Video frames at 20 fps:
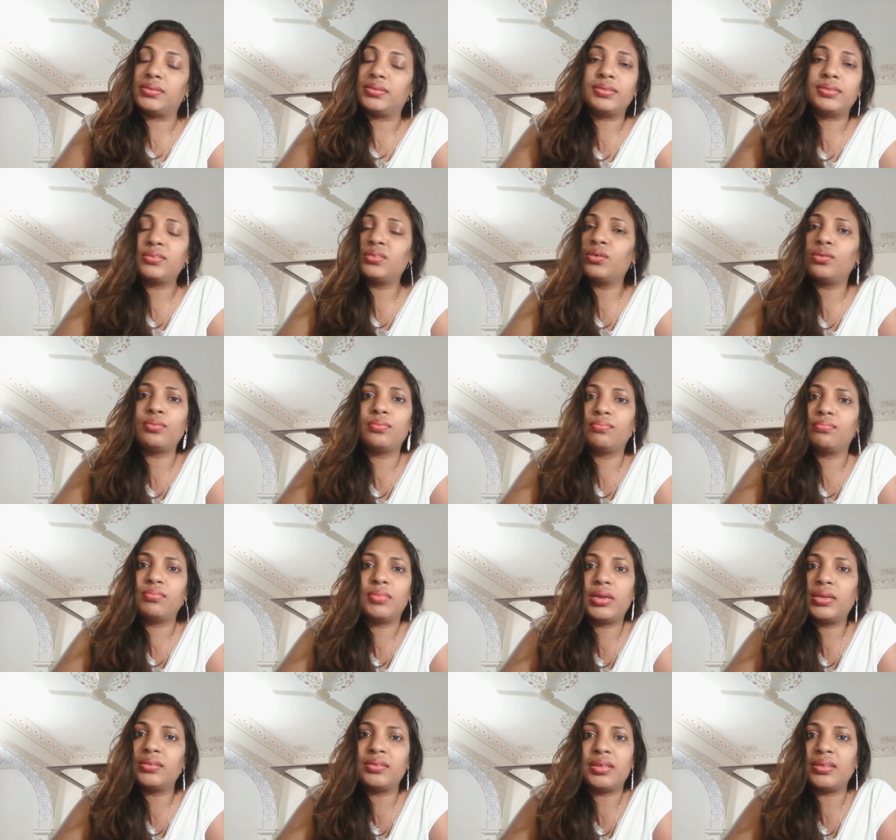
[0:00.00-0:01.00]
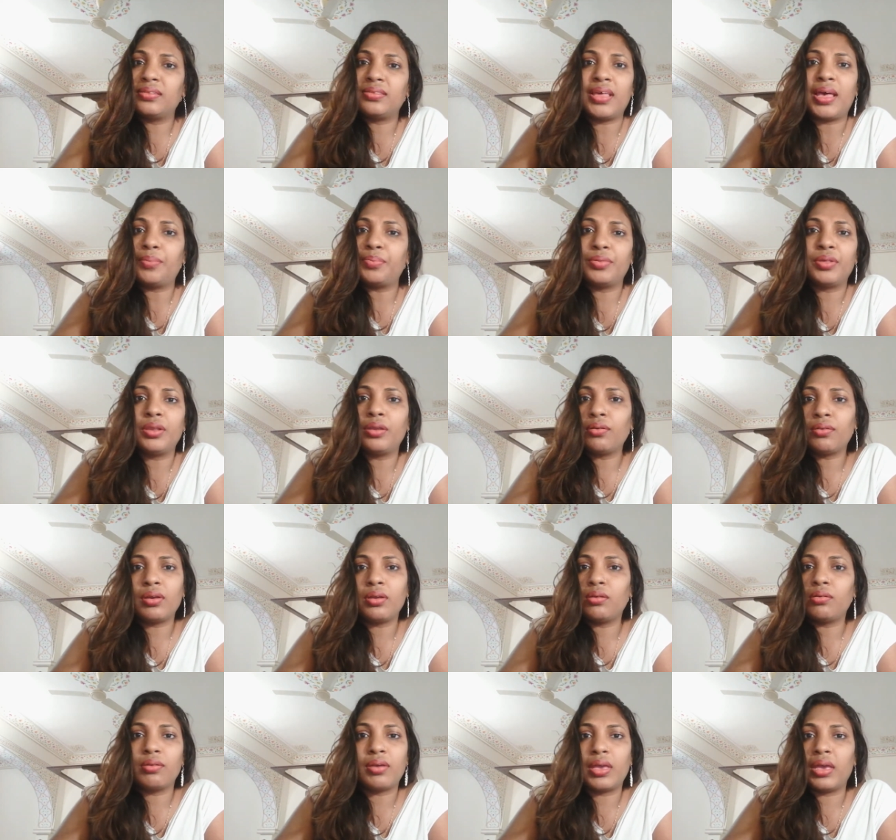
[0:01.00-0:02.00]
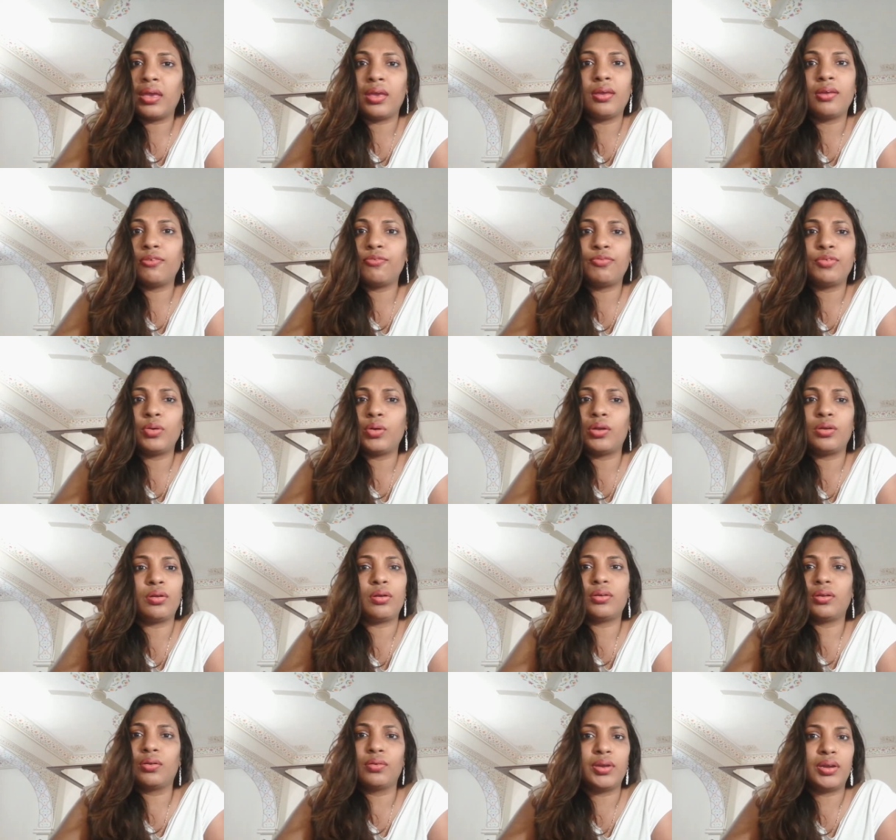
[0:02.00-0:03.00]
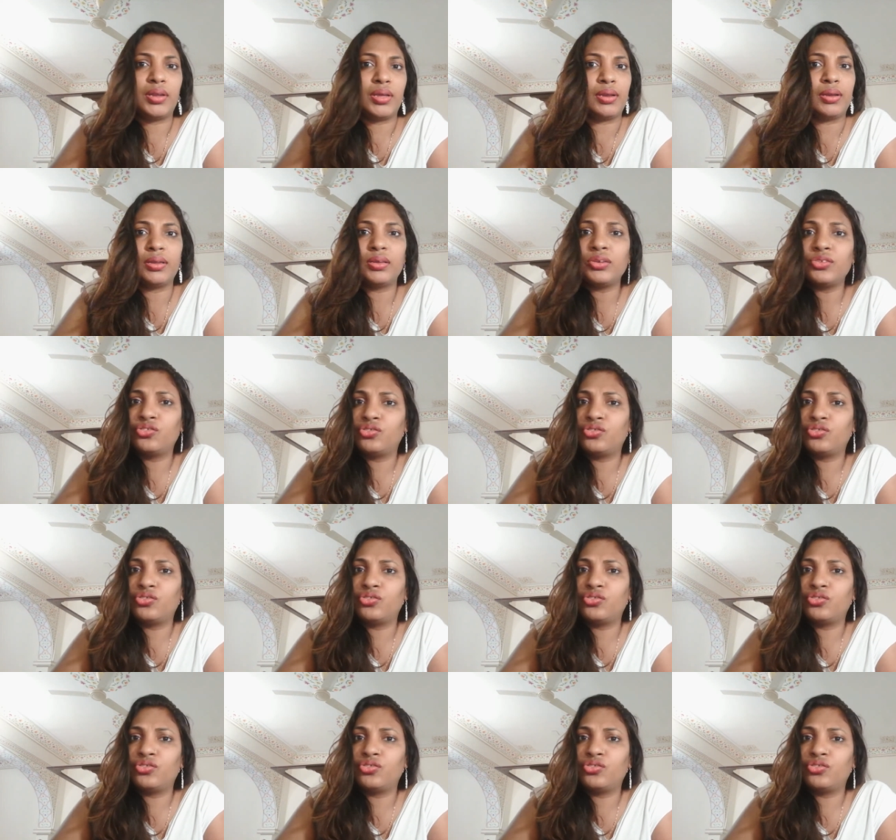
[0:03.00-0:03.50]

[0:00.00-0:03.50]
So it, it's absolutely okay if you are not good at English,